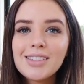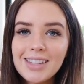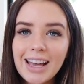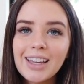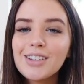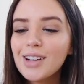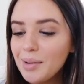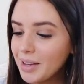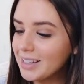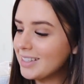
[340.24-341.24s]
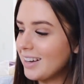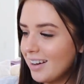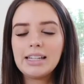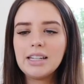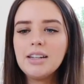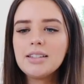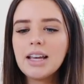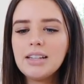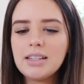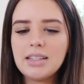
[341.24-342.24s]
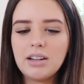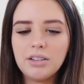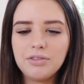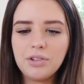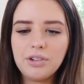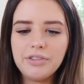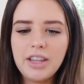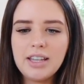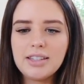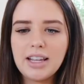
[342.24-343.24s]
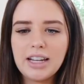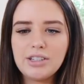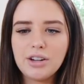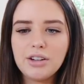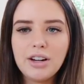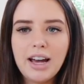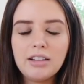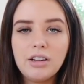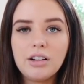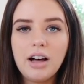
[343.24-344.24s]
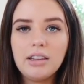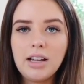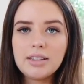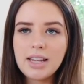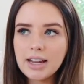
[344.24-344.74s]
second trimester. I did decide to sit on the floor for this and I don't know how long I'll last.